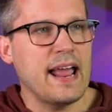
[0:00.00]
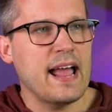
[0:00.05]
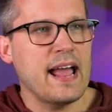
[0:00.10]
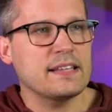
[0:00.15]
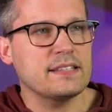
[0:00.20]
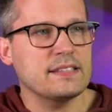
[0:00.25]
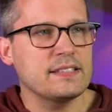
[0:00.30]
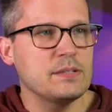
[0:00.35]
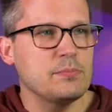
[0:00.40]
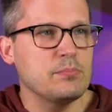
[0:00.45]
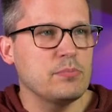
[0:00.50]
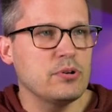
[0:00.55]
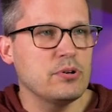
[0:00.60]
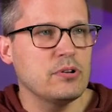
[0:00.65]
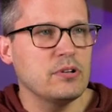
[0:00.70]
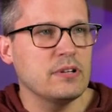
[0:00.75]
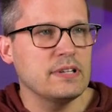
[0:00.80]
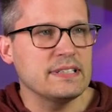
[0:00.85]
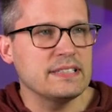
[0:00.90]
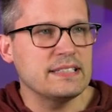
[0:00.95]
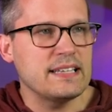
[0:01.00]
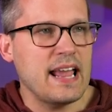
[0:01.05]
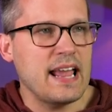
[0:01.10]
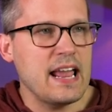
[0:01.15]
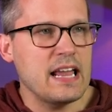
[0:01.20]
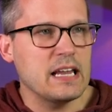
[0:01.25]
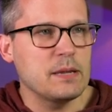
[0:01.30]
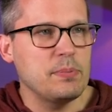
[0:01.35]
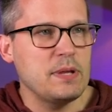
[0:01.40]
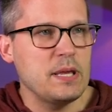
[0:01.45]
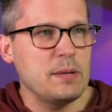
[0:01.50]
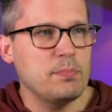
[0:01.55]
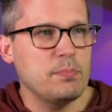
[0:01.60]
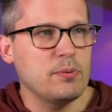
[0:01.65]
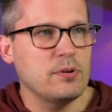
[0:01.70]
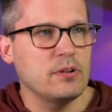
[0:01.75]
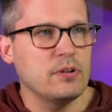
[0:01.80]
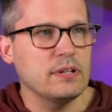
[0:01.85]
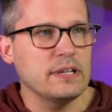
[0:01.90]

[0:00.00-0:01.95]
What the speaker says: @ symbol and tag people